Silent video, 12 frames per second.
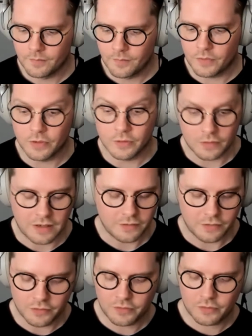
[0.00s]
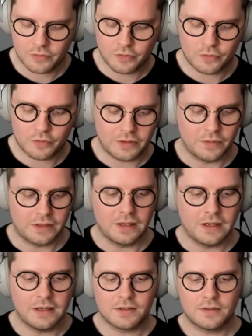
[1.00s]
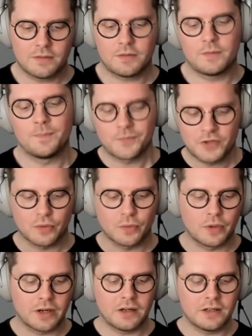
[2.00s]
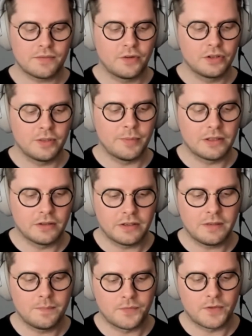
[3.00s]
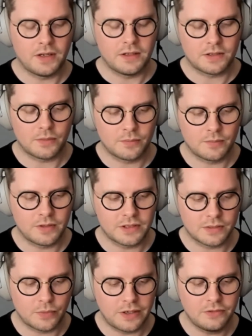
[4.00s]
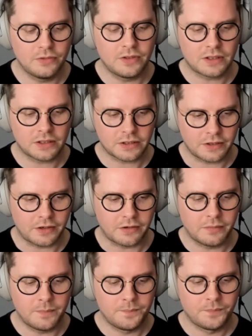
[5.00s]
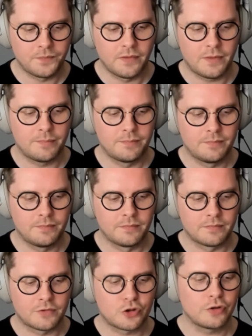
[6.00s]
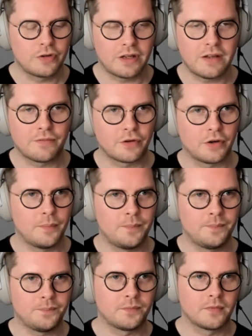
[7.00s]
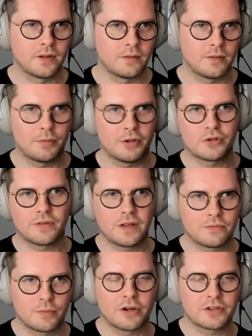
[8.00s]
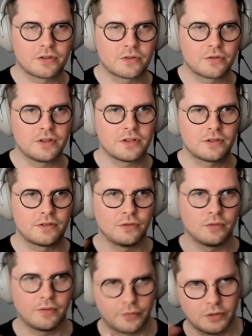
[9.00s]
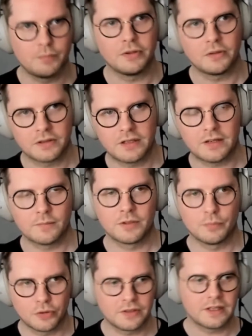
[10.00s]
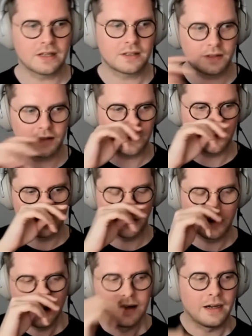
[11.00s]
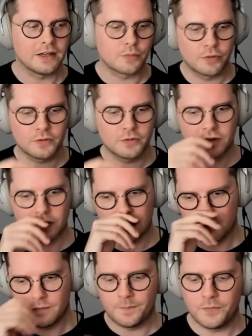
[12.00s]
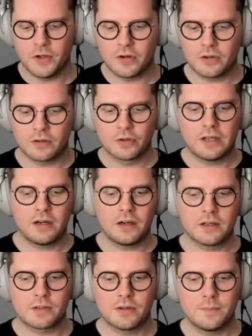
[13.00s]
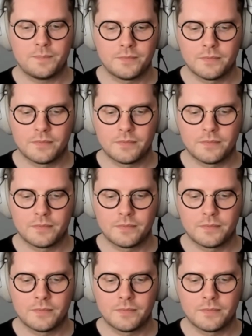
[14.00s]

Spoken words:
you're quite right. It is. So what it is fundamentally, it's a way to declare the journey from a bunch of Git repositories to a fully built, deployed, tested system. And I suppose you could look at it as a